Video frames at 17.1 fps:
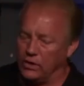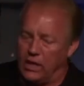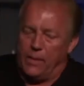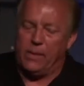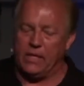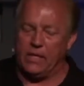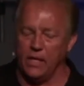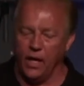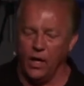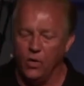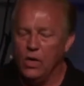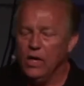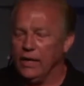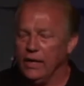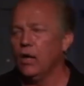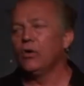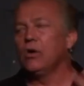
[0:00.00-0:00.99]
mean,
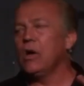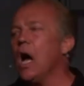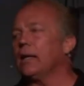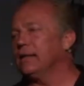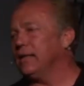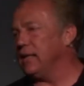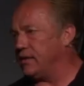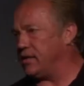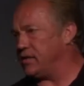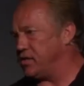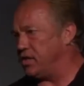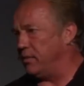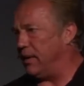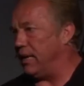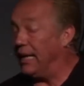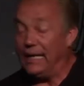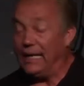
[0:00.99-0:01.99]
God did this to
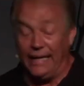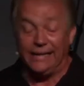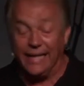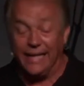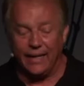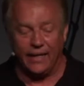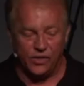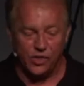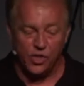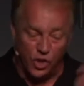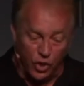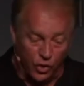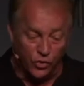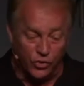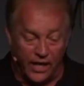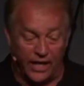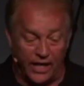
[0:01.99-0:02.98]
me, and He didn't.
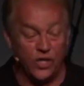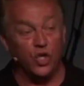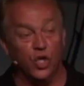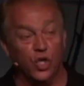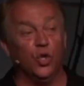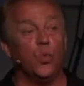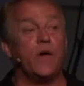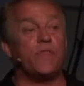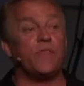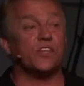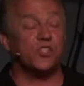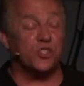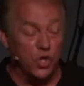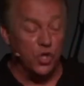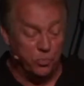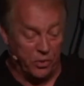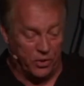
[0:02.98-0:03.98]
You did it. You were the
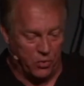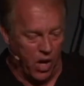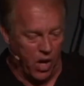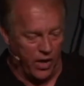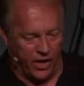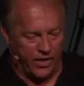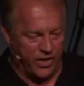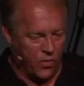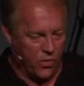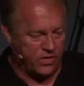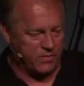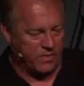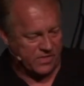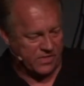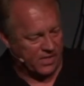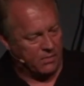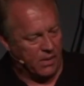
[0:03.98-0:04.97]
stupid one. Are you with
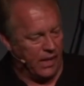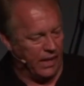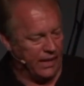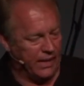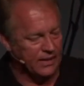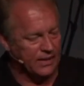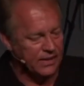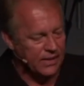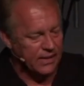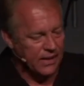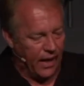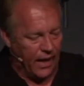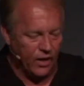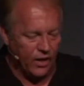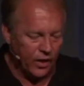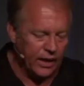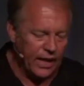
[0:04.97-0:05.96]
me, somebody?
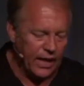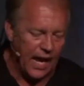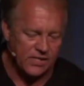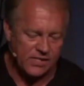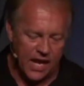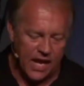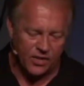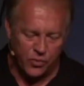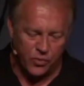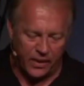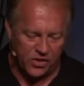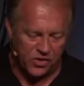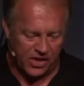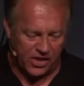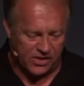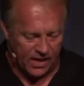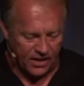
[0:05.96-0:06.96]
Look at Isaiah
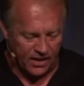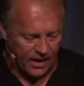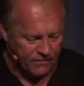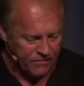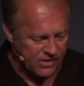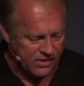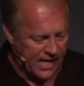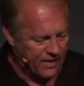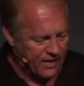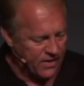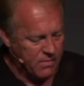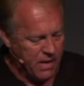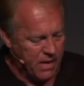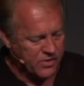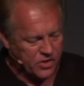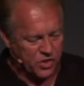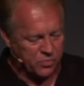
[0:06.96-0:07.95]
26. I love this out of the
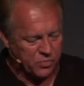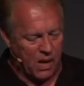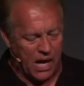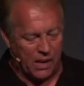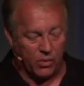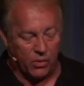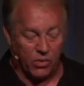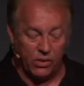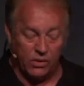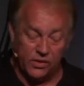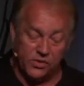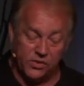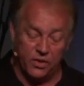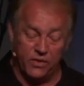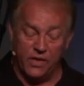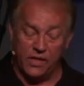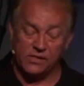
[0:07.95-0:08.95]
Message Bible.
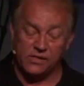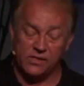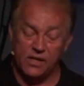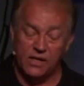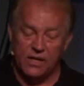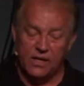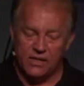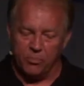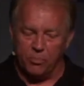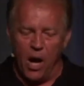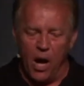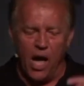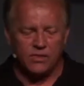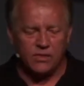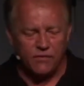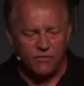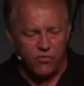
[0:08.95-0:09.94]
Listen to this. The
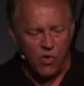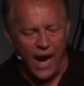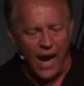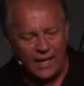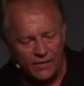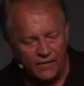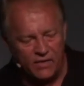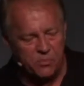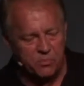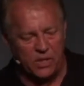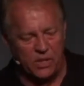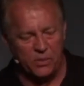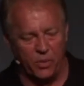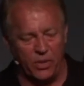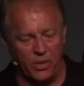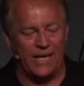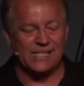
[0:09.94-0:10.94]
path of right living
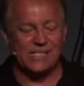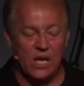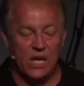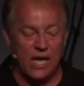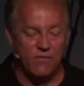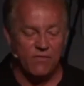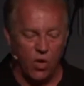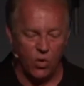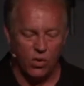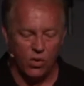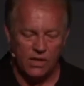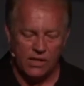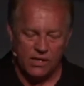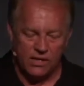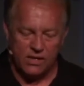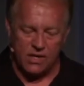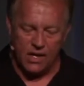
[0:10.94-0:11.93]
people is level.
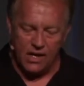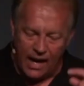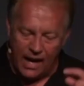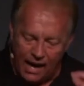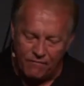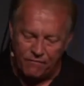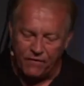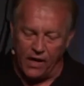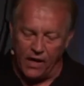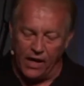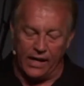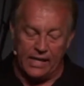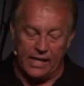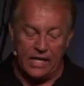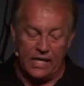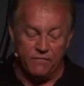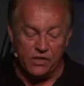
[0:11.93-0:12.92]
The leveler
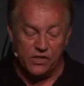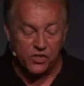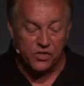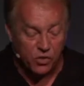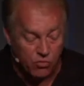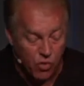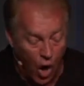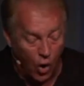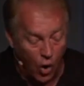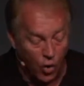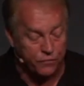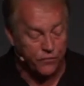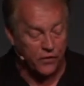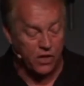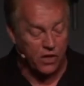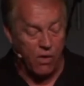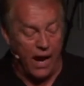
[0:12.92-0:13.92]
evens the road
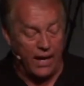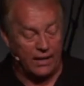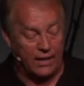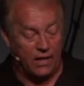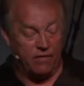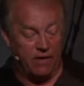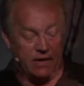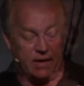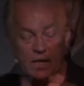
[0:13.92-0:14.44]
for the right living.